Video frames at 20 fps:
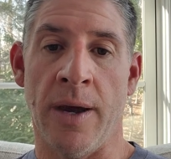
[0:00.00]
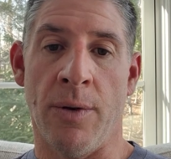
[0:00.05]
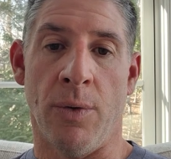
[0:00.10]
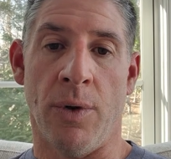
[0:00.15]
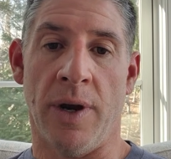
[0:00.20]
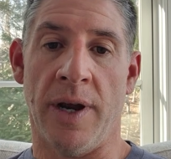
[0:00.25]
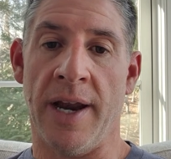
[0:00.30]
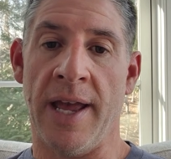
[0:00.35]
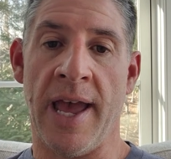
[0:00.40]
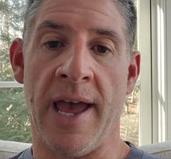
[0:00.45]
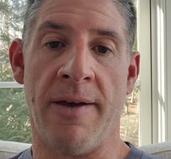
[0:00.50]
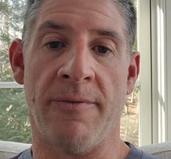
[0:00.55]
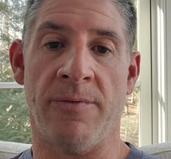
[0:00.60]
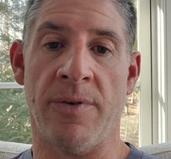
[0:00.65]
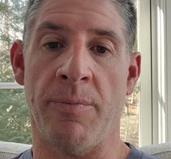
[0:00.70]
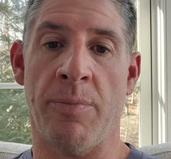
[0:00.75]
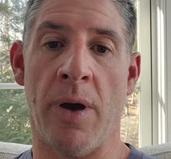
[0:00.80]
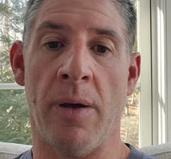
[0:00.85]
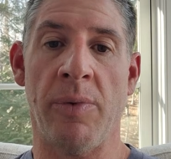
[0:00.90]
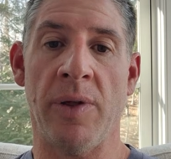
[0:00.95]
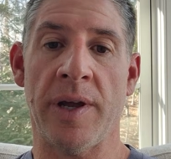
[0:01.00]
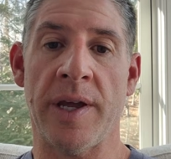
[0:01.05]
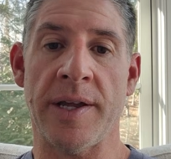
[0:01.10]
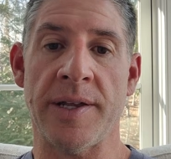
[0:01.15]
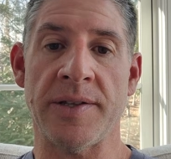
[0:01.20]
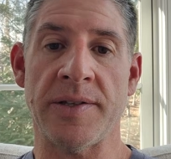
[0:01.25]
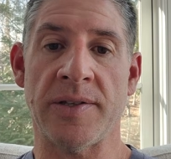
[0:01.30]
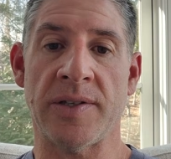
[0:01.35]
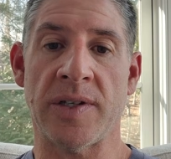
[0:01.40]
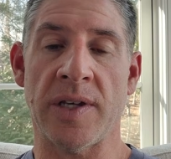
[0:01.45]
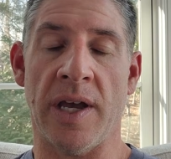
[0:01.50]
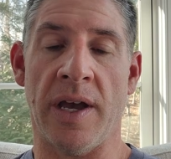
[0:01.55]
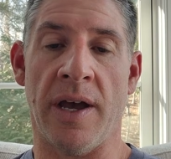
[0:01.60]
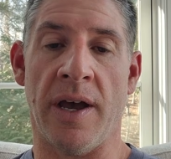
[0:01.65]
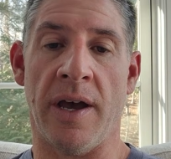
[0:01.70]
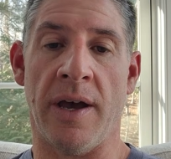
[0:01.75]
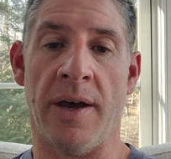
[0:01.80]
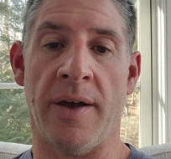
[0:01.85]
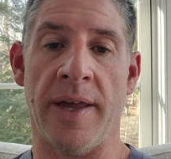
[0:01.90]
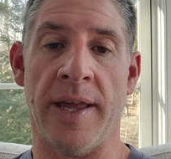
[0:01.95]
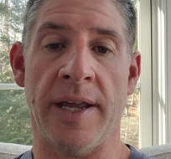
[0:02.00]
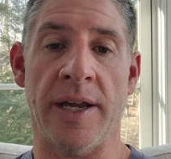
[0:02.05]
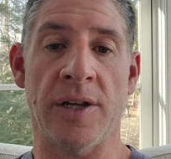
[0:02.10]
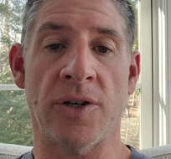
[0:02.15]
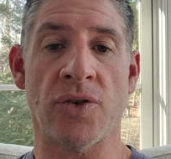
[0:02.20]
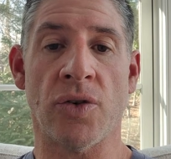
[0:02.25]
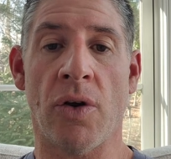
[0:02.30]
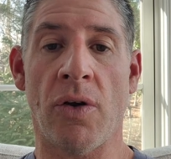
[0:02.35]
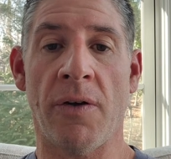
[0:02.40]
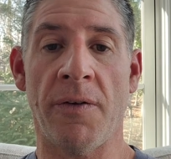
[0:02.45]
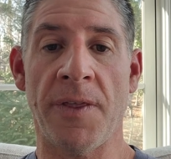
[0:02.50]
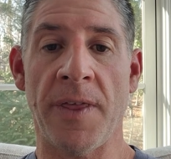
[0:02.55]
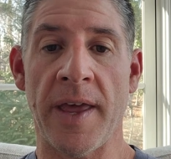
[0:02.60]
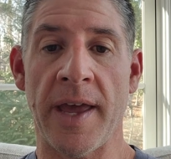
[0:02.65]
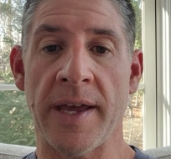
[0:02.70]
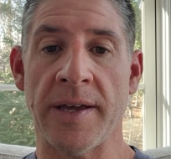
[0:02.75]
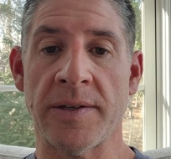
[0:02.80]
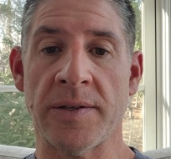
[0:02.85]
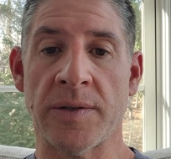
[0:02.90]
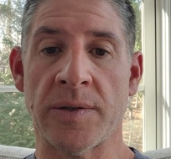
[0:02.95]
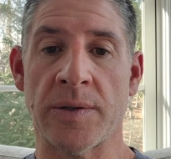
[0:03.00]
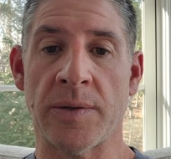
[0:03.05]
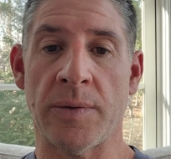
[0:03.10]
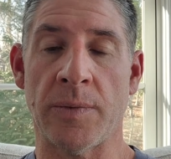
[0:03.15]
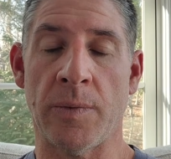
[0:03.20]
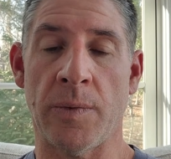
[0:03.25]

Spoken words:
we're going to have Republicans in control of things,